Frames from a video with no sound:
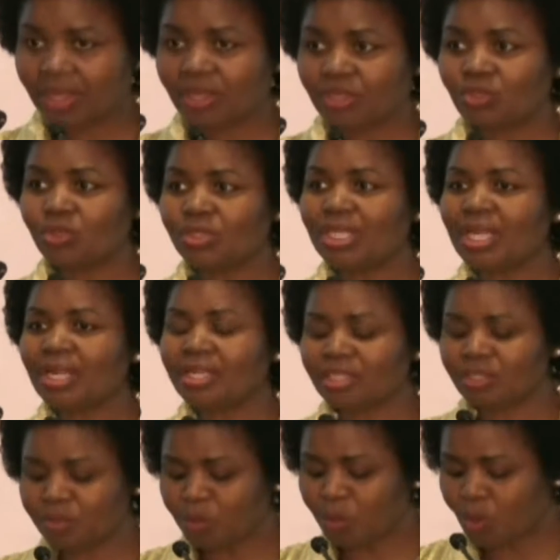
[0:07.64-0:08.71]
to tell us
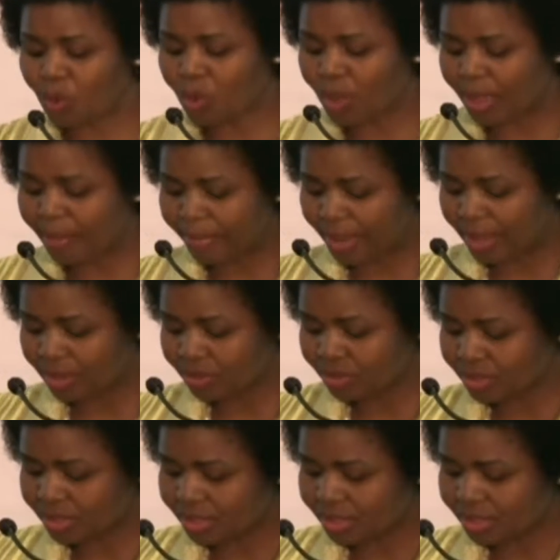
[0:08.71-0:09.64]
more about